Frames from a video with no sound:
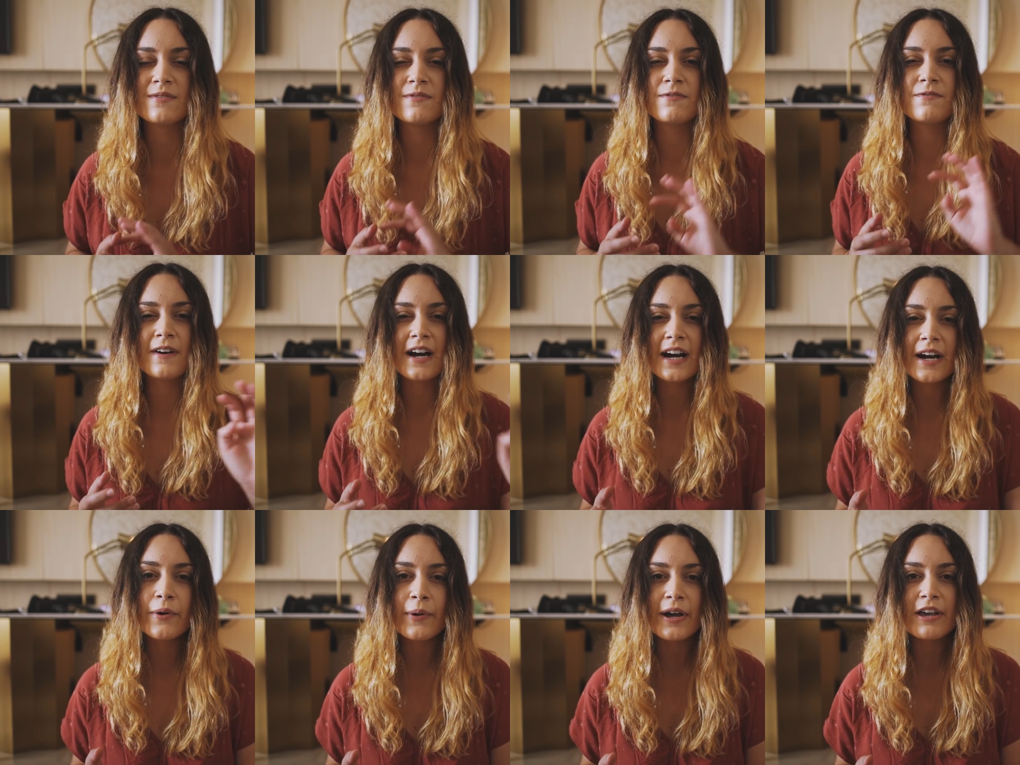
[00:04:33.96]
some
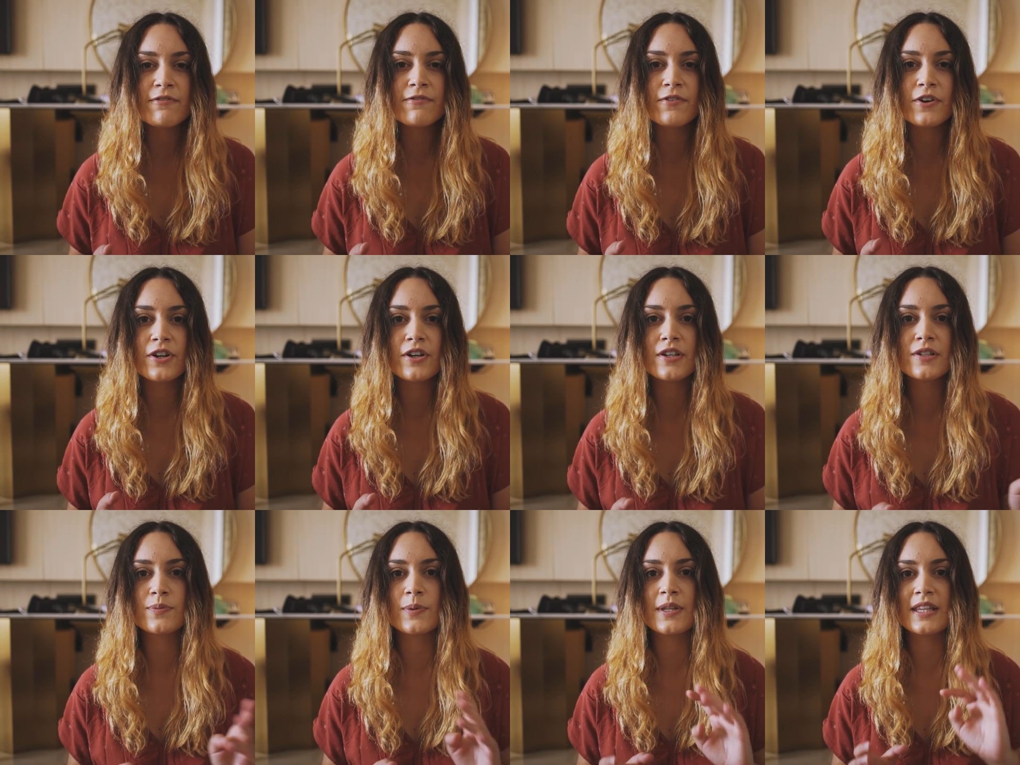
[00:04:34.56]
faraway
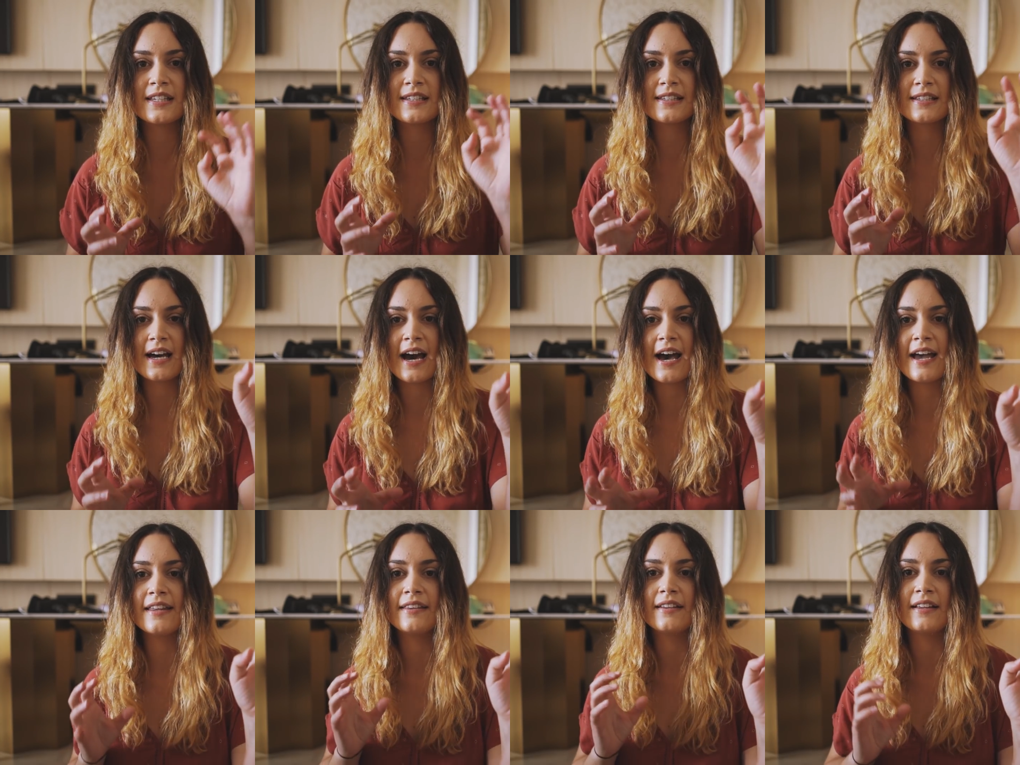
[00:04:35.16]
photos where the
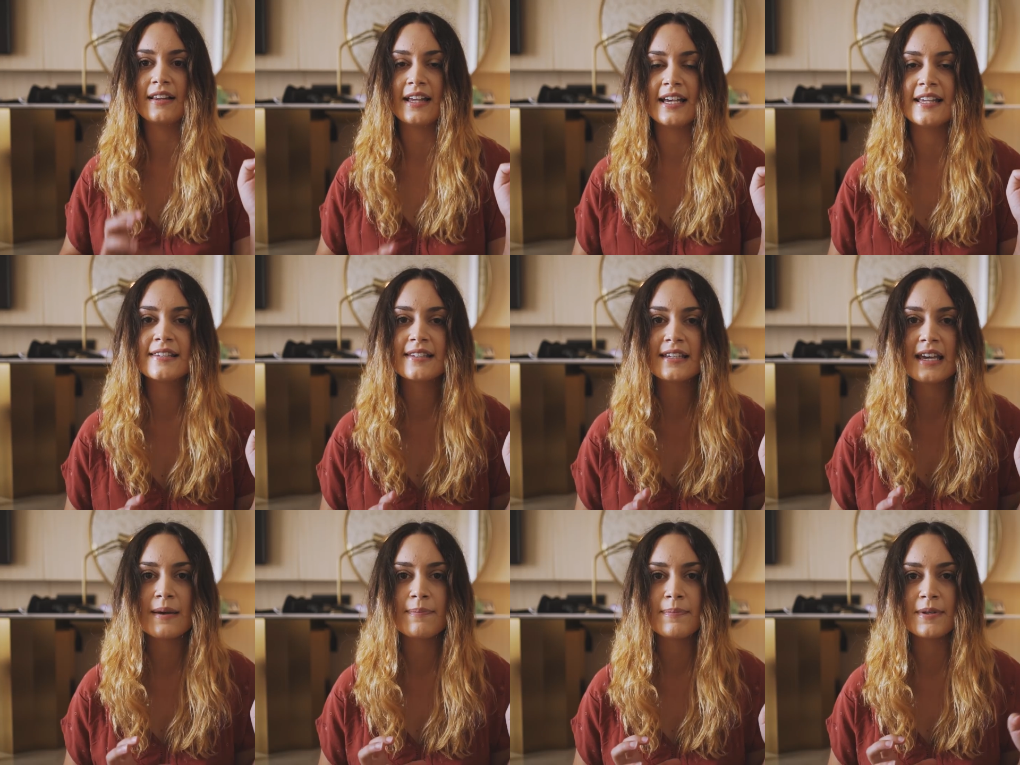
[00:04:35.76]
sky and the
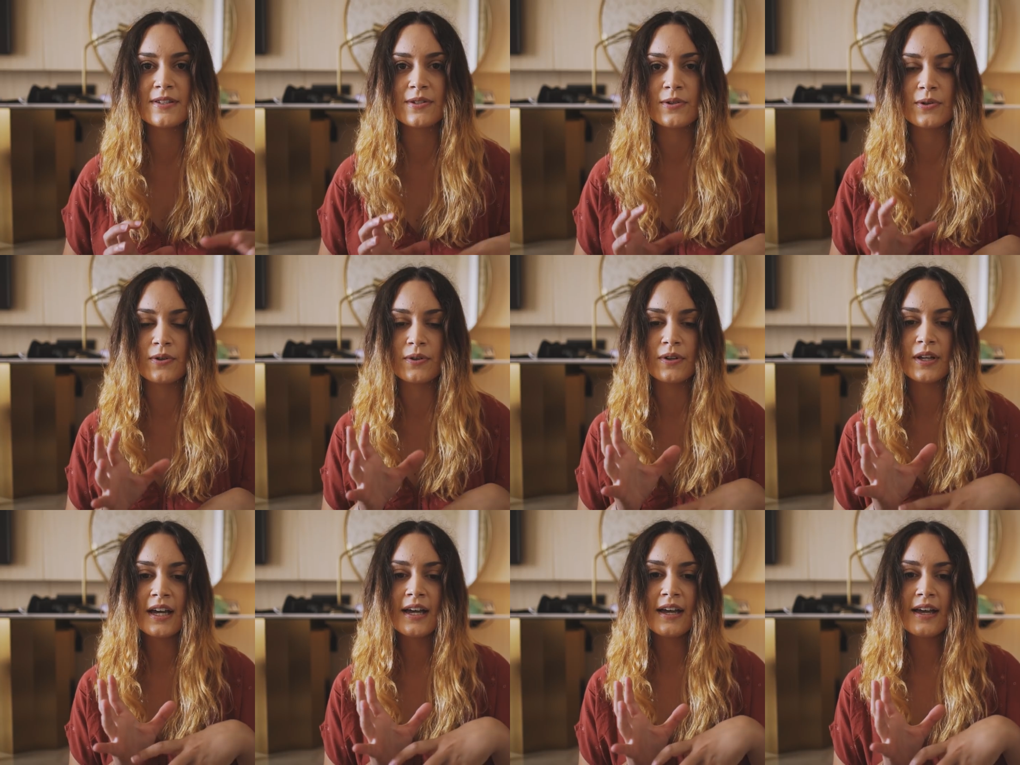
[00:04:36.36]
landscape is
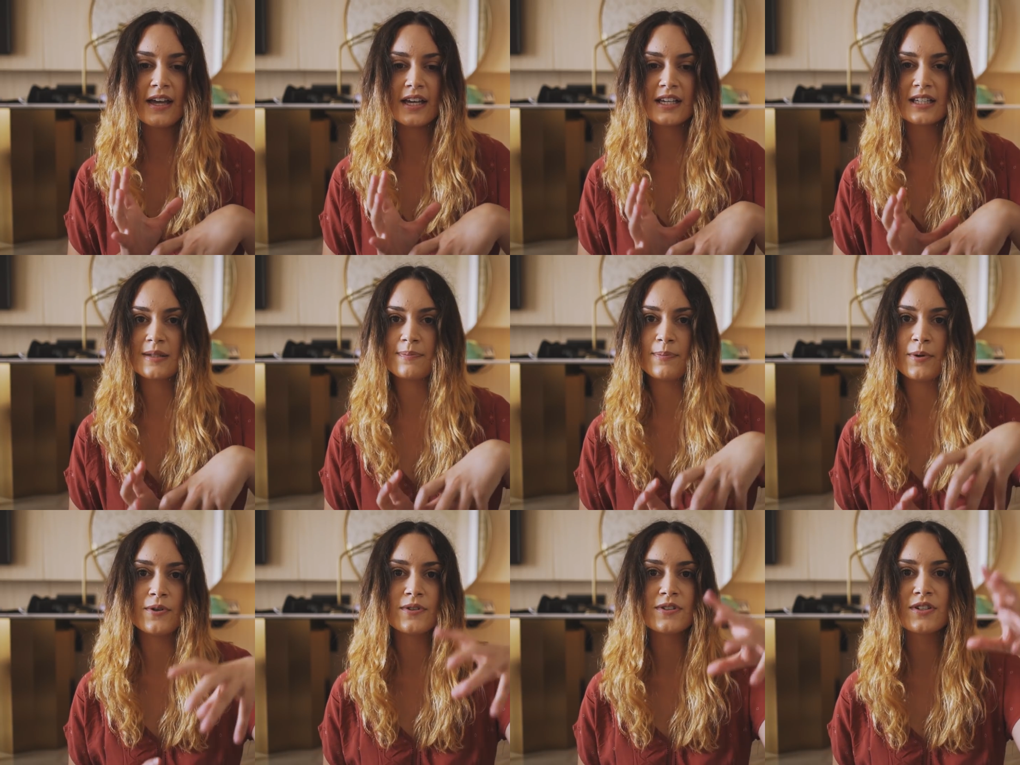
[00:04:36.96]
all
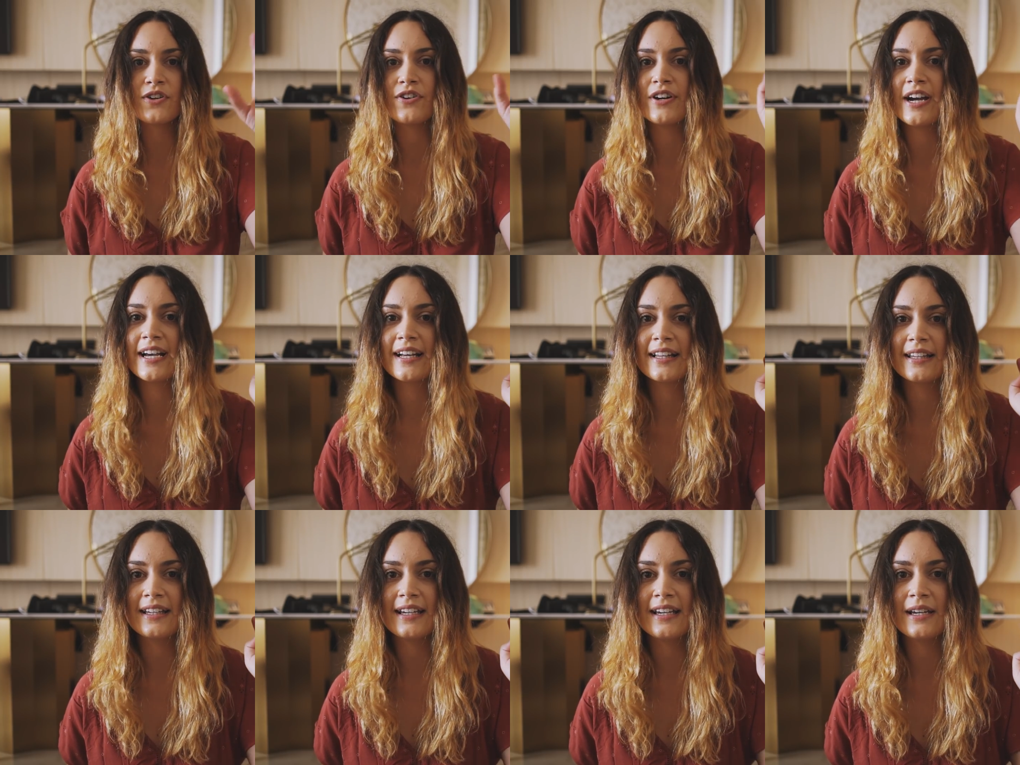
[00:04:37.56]
exposed
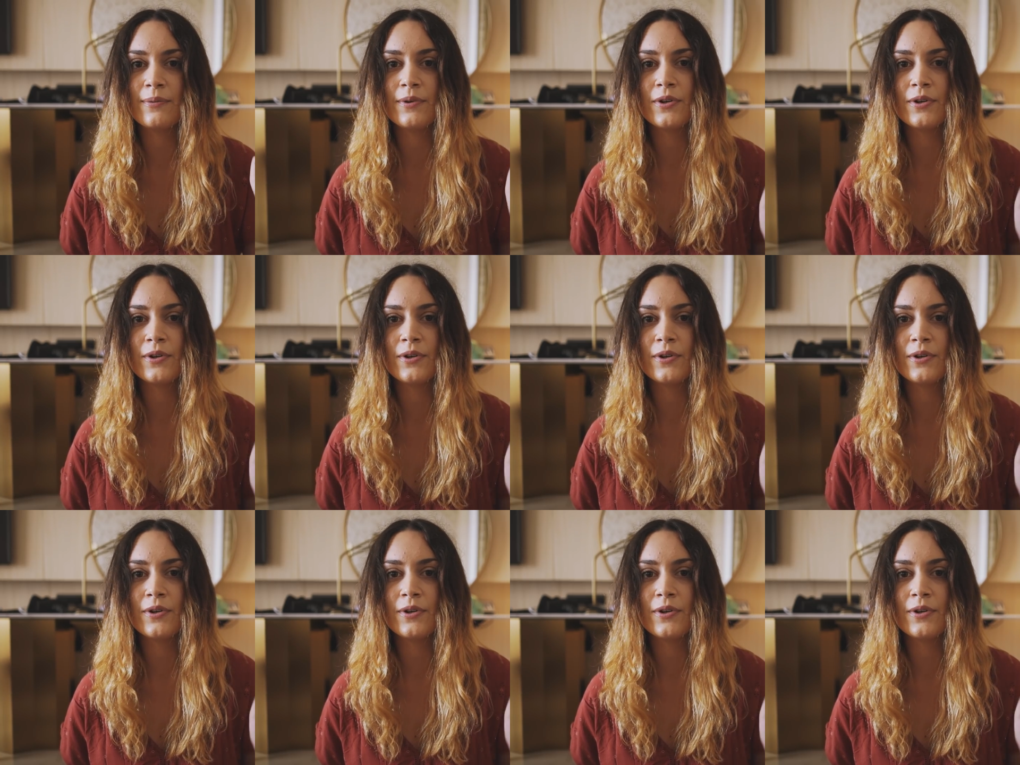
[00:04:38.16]
correctly.